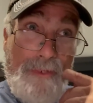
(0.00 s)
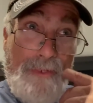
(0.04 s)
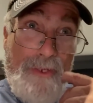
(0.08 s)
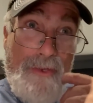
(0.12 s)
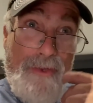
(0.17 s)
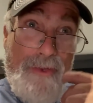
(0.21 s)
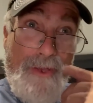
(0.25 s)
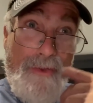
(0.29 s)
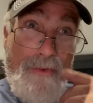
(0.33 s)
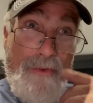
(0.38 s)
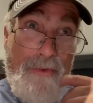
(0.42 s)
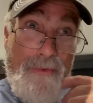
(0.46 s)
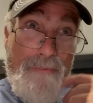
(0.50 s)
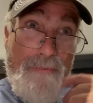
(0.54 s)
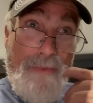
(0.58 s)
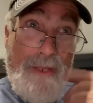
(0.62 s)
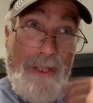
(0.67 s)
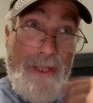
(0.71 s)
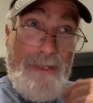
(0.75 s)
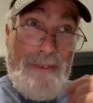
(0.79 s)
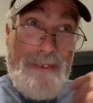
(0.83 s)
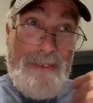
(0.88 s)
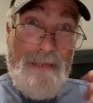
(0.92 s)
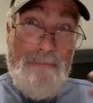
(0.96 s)
you know
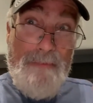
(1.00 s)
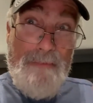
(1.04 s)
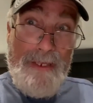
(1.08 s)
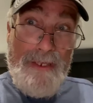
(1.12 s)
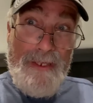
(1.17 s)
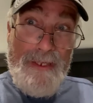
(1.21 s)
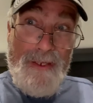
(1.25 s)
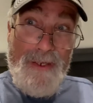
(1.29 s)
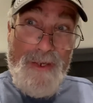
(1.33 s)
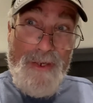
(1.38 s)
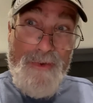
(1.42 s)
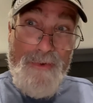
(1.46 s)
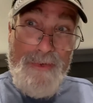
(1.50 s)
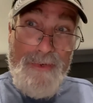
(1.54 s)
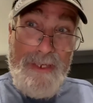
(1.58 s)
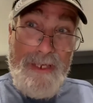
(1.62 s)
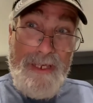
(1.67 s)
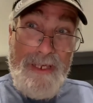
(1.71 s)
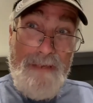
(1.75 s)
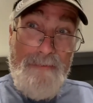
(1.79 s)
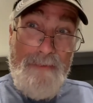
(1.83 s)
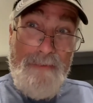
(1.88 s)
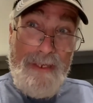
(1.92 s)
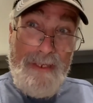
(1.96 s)
by the time I can go
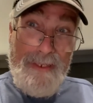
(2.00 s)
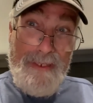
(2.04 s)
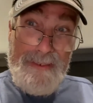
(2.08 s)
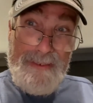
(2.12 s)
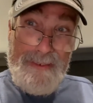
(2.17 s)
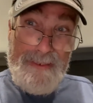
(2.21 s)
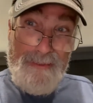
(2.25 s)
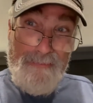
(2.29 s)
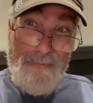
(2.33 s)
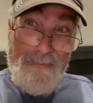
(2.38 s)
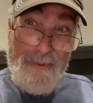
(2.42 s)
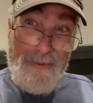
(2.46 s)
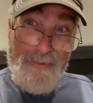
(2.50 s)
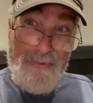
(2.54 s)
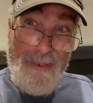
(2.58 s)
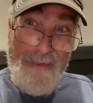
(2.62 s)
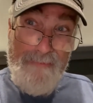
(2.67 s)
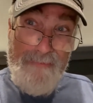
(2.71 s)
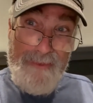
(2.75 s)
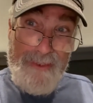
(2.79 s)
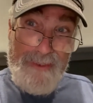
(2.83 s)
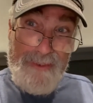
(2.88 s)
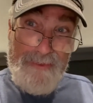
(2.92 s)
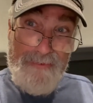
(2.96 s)
again am I going to still be
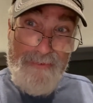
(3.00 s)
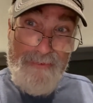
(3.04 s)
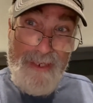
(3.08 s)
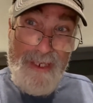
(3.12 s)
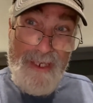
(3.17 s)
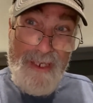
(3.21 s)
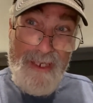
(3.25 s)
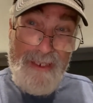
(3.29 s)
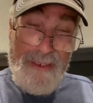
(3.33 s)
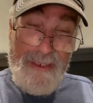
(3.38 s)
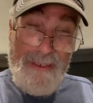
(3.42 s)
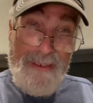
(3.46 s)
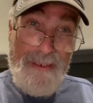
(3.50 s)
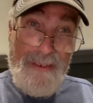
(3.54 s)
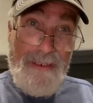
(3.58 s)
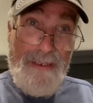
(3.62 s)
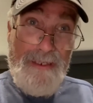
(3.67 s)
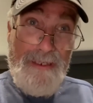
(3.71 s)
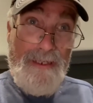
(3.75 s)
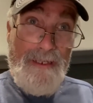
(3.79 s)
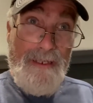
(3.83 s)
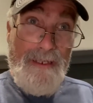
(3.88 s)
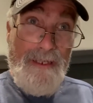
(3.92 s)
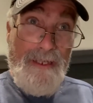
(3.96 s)
driving a truck
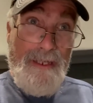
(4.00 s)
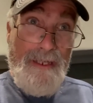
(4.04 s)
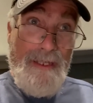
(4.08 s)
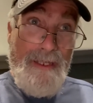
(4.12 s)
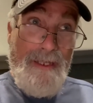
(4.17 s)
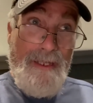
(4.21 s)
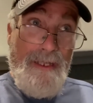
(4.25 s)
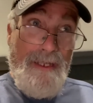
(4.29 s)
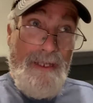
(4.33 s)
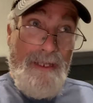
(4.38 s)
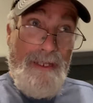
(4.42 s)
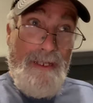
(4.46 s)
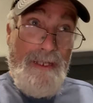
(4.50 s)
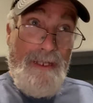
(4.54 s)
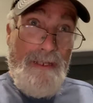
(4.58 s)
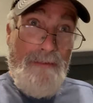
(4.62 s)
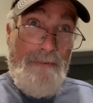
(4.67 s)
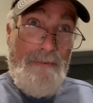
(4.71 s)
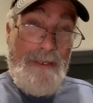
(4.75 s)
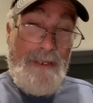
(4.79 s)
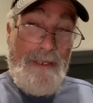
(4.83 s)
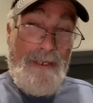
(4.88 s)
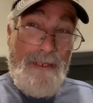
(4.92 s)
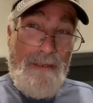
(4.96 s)

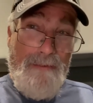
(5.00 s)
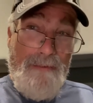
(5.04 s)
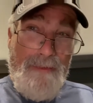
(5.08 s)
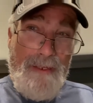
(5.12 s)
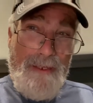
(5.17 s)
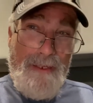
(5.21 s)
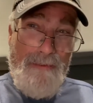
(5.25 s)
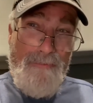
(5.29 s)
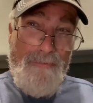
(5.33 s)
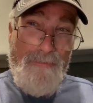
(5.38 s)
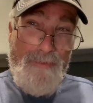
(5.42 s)
am I going to be